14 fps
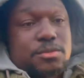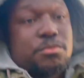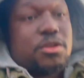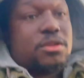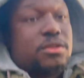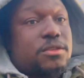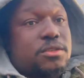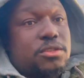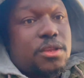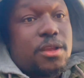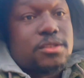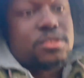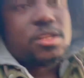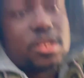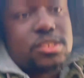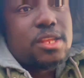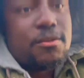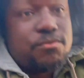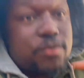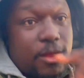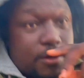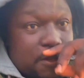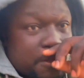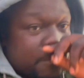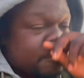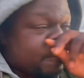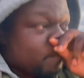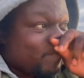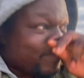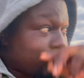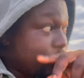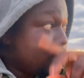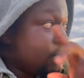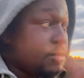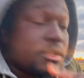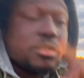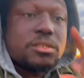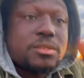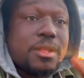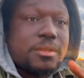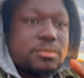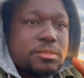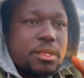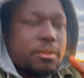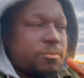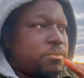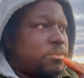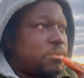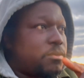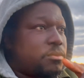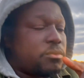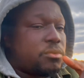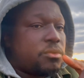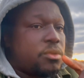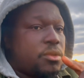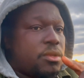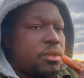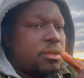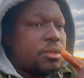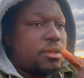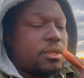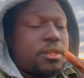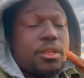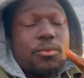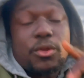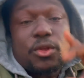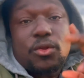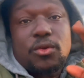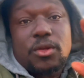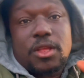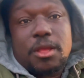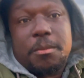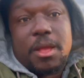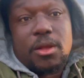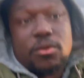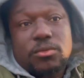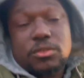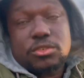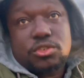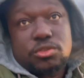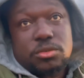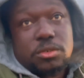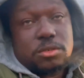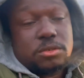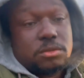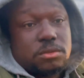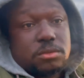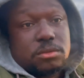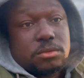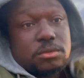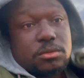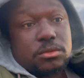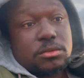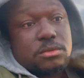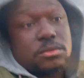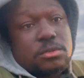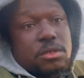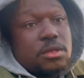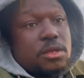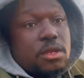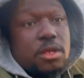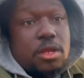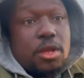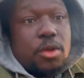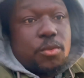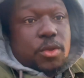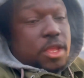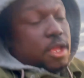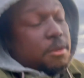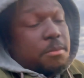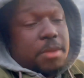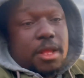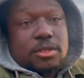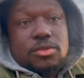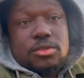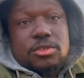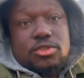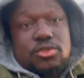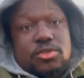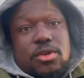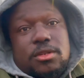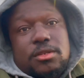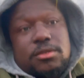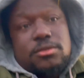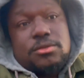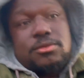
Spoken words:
money. Y'all stay safe out there. Stay safe. Either we're going to get back on this drilling or we're getting back to this trucking.